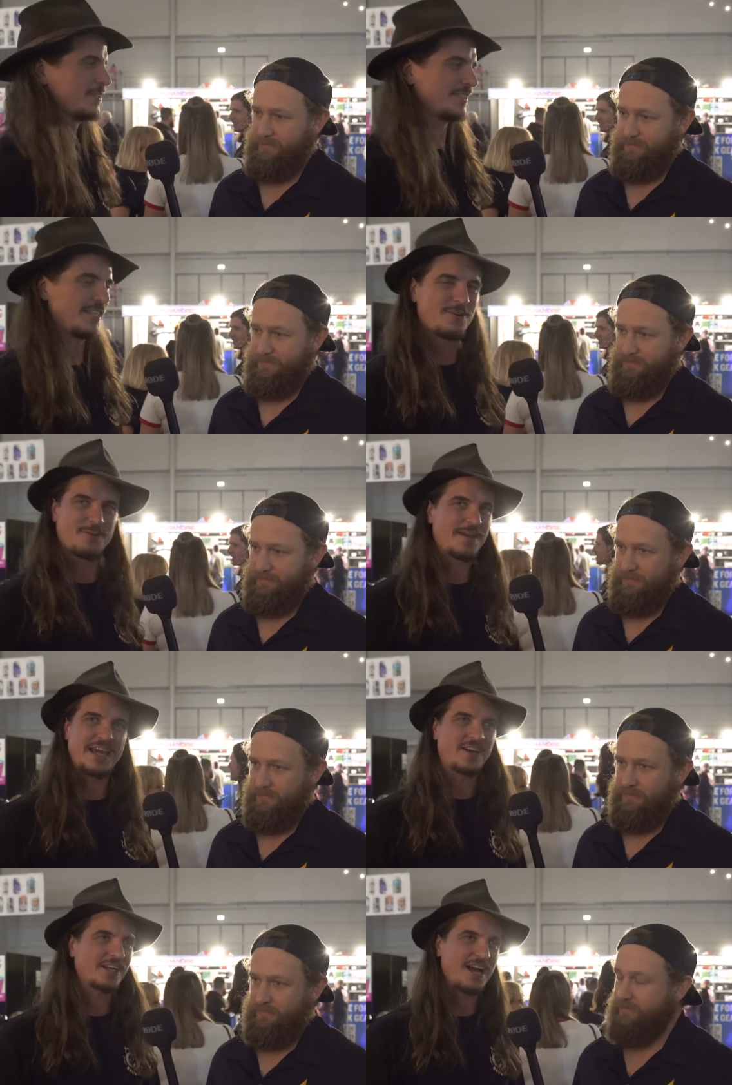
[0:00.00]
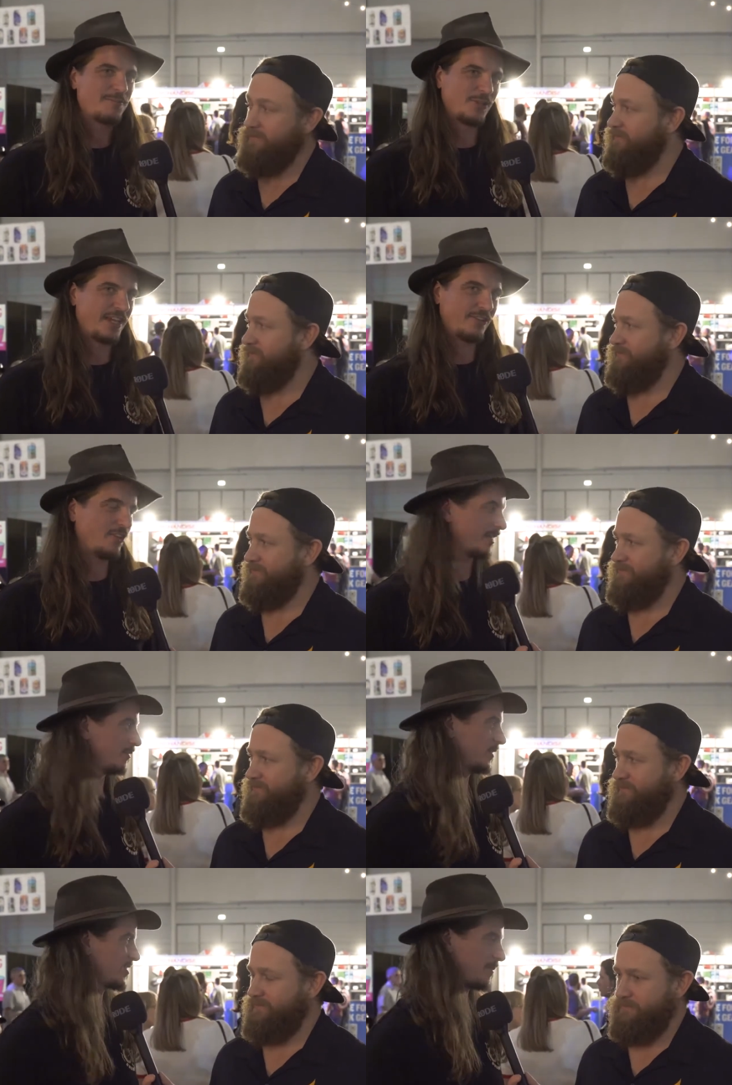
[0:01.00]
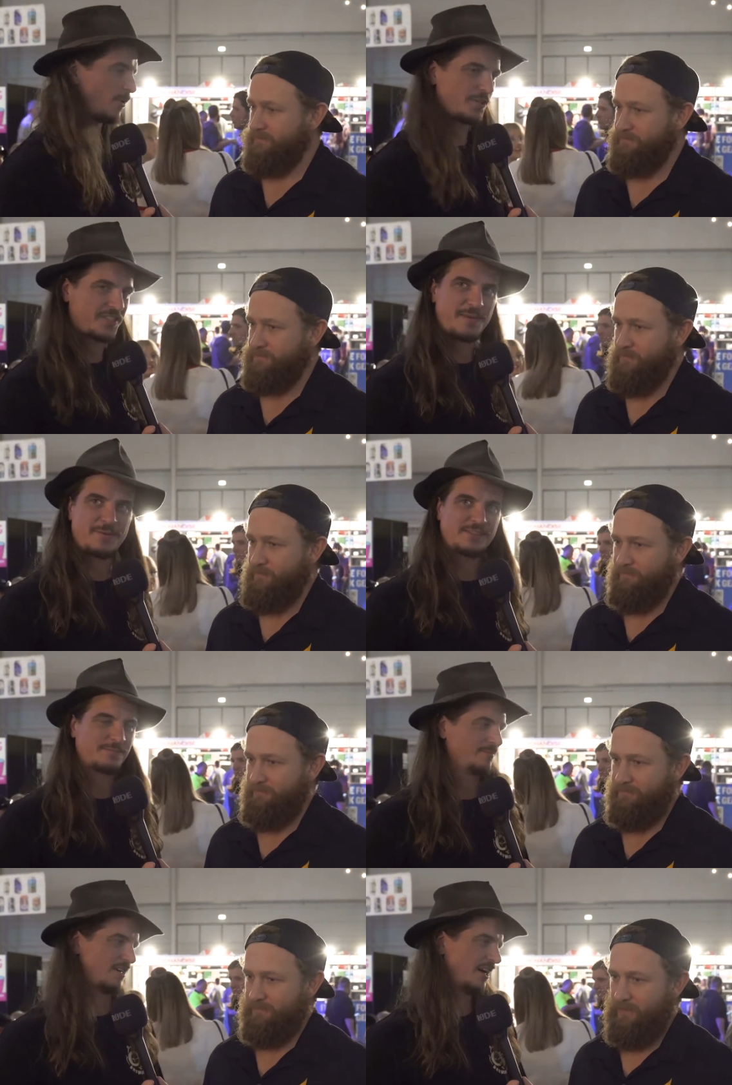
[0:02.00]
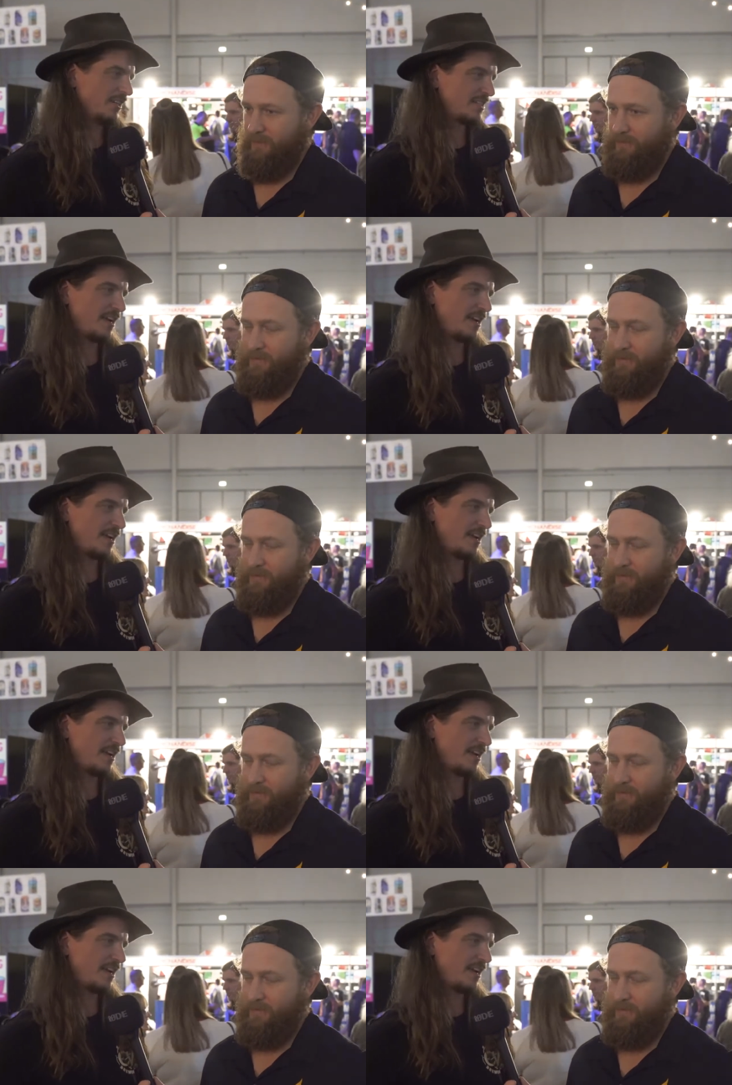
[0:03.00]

Speaker 1: was the deal. But man, I can't believe it. Like the support's epic, right? It's